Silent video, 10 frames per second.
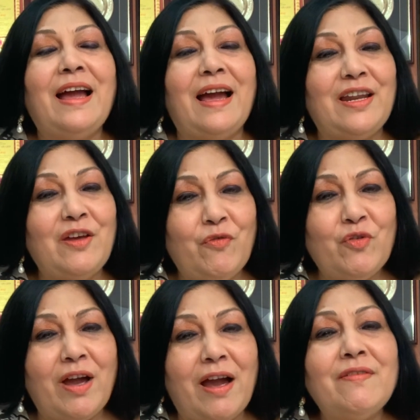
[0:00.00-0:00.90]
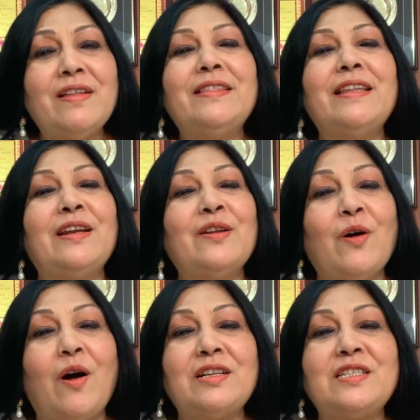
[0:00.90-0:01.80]
and if you have then
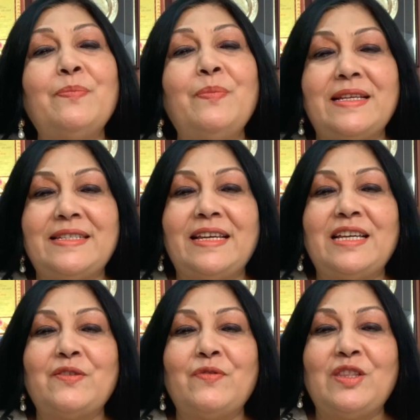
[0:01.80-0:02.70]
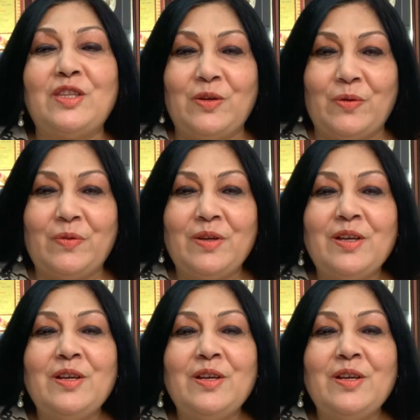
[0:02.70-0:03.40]
God's blessing is with you.